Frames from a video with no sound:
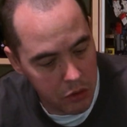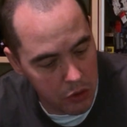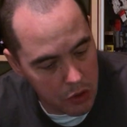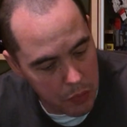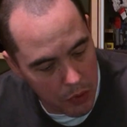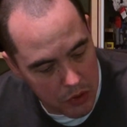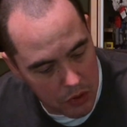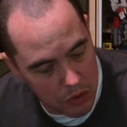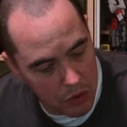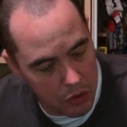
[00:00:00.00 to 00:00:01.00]
You're
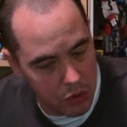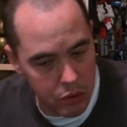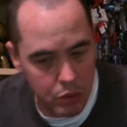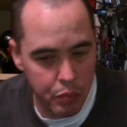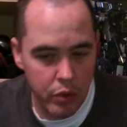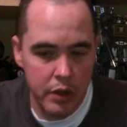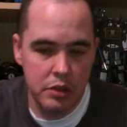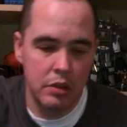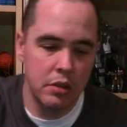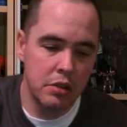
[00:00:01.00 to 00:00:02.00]
supposed to press
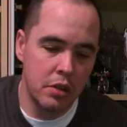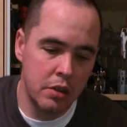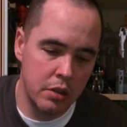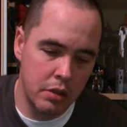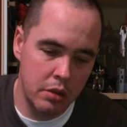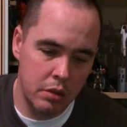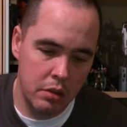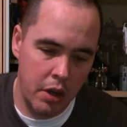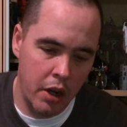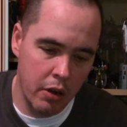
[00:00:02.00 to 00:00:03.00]
this hood
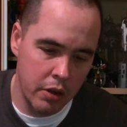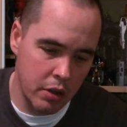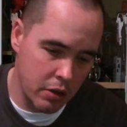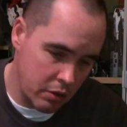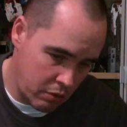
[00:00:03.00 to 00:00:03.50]
area